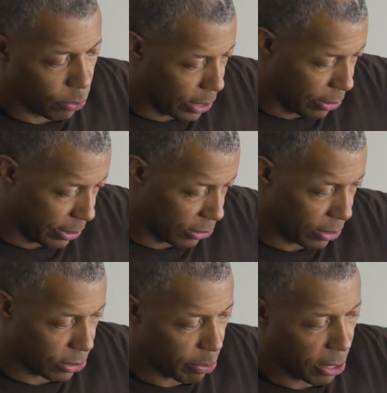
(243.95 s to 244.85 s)
whether it's
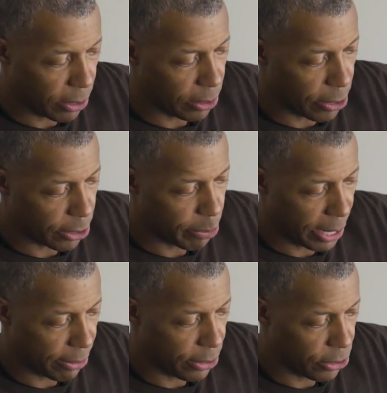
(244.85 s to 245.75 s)
the small or large
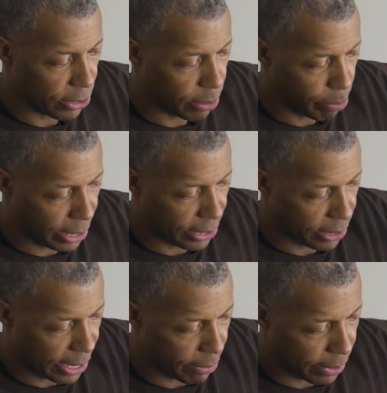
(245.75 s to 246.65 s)
battery, you just place
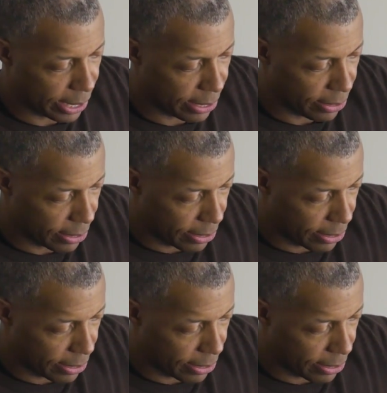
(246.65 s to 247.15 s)
it that way,